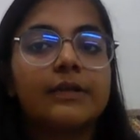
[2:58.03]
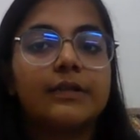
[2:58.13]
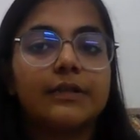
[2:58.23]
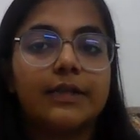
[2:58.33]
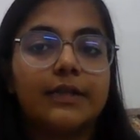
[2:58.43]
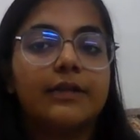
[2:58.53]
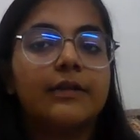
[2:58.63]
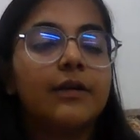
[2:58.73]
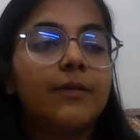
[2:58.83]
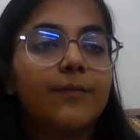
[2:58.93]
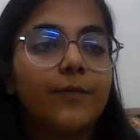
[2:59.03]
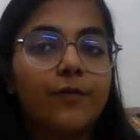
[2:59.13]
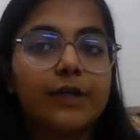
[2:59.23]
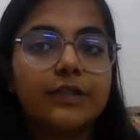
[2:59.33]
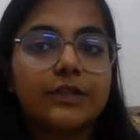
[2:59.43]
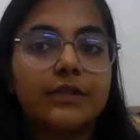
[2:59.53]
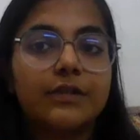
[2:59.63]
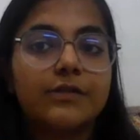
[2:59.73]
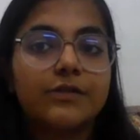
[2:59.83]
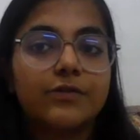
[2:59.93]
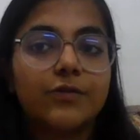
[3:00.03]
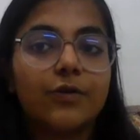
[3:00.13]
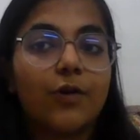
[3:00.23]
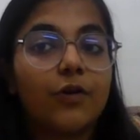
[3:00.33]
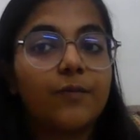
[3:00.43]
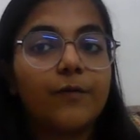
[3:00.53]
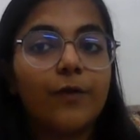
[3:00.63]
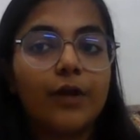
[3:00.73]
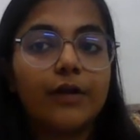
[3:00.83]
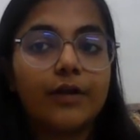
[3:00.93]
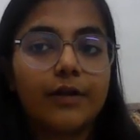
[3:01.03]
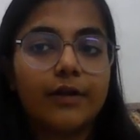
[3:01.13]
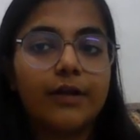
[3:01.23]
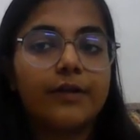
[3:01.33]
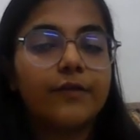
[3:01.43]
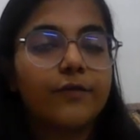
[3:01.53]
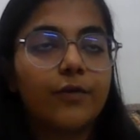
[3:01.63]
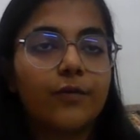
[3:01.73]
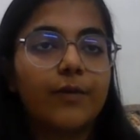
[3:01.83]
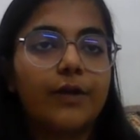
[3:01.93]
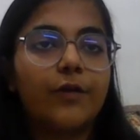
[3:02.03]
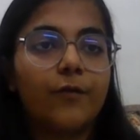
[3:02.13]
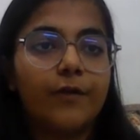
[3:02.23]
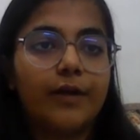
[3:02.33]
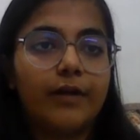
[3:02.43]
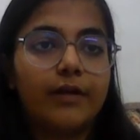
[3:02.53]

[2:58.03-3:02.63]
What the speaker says: that provocation should not be voluntarily sought by the offender,